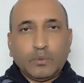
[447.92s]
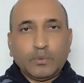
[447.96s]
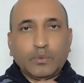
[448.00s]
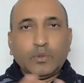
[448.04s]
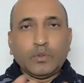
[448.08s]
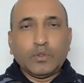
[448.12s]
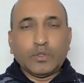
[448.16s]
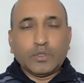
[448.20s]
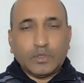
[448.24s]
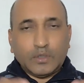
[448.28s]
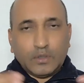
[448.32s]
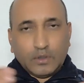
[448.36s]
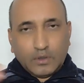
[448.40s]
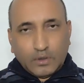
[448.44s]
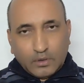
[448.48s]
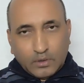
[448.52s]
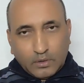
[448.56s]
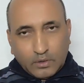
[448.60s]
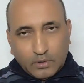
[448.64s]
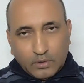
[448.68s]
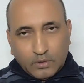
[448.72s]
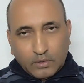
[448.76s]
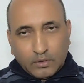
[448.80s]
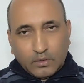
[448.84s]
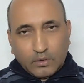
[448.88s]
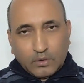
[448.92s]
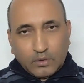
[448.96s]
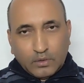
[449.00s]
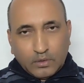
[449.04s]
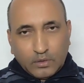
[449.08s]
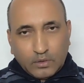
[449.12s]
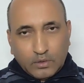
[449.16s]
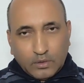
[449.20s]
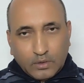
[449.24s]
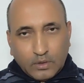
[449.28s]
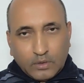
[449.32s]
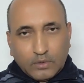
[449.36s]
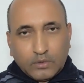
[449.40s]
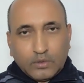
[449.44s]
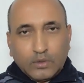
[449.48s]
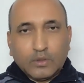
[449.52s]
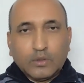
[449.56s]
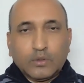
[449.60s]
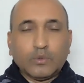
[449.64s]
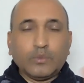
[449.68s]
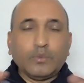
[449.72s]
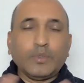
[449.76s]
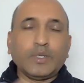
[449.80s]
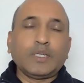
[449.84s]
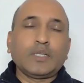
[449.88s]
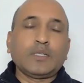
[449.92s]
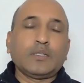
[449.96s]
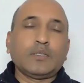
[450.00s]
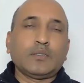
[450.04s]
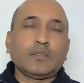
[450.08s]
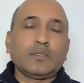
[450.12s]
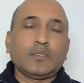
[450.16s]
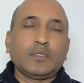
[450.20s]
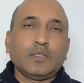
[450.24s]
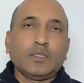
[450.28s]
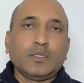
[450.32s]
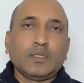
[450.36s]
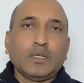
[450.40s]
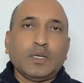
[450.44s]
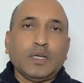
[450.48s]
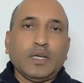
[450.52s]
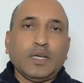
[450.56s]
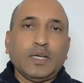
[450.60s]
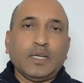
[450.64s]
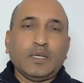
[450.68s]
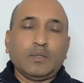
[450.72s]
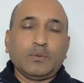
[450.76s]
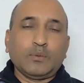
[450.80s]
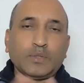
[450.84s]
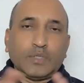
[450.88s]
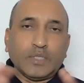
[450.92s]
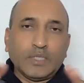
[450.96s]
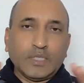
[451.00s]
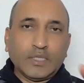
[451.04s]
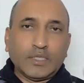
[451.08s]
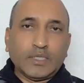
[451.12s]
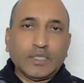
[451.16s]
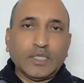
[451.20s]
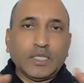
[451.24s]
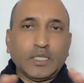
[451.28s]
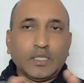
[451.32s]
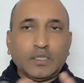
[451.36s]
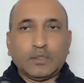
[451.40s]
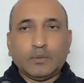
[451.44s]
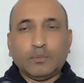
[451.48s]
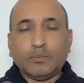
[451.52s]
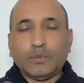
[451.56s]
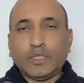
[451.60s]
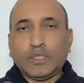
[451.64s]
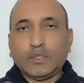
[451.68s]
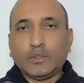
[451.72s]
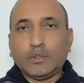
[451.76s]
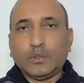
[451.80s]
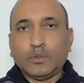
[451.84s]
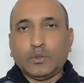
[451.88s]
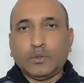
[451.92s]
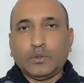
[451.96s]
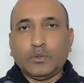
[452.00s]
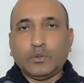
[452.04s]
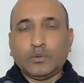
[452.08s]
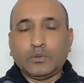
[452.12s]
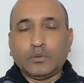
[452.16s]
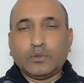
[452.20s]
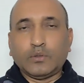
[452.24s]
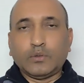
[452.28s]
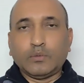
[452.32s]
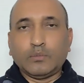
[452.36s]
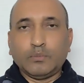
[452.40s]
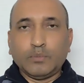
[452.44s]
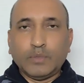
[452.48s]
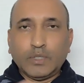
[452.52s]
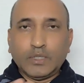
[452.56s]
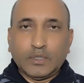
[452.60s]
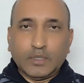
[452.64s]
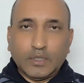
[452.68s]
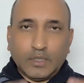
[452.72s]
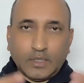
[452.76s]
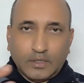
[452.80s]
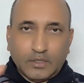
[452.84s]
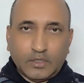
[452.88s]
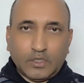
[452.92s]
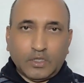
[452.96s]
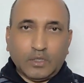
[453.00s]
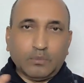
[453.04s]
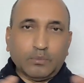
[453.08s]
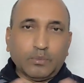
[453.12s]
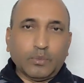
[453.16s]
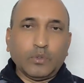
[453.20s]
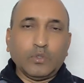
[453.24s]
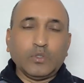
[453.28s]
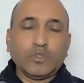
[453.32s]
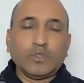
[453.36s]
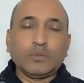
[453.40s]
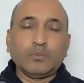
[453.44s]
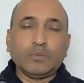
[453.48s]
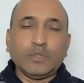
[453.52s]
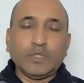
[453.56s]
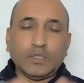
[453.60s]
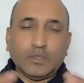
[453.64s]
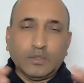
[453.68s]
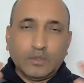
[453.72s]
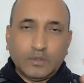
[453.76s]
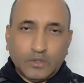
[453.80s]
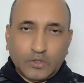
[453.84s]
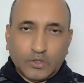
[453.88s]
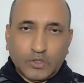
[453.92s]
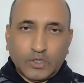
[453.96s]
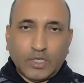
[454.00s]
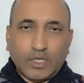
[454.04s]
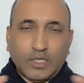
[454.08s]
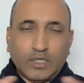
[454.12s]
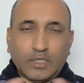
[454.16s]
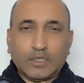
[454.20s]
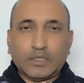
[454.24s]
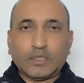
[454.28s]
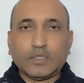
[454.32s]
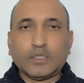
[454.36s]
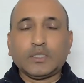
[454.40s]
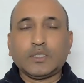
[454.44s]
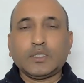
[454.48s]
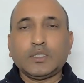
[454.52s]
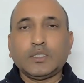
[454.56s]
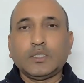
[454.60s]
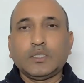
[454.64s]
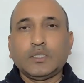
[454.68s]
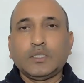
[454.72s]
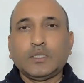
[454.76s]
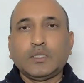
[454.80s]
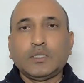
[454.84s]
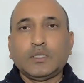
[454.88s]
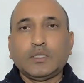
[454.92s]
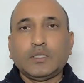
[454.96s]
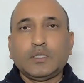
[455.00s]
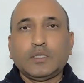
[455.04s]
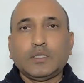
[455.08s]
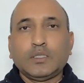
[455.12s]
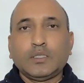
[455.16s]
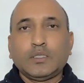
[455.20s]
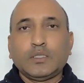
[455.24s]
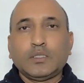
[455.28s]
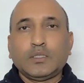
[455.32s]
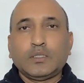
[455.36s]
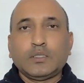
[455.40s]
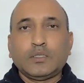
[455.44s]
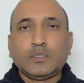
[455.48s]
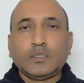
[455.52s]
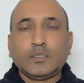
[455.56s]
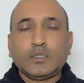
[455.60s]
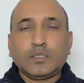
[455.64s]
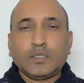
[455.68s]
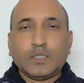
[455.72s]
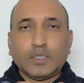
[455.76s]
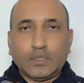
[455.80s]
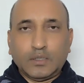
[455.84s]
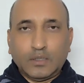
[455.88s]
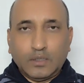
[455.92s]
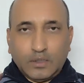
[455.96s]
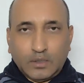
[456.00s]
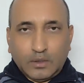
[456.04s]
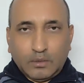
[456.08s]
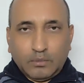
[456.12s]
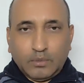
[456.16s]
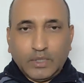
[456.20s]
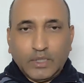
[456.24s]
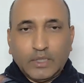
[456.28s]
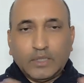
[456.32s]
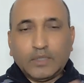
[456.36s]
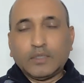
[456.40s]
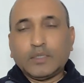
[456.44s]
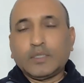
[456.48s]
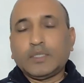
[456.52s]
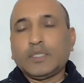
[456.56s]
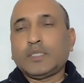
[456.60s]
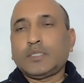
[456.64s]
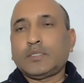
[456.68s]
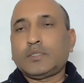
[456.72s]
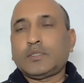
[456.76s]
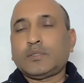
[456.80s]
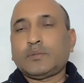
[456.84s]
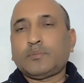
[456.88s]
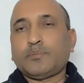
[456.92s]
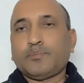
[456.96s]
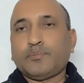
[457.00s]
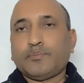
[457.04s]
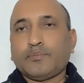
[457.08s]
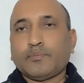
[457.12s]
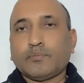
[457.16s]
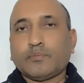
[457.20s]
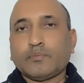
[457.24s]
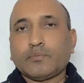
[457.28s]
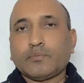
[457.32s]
Of course, we'll have detailed video with examples, with charts in coming days.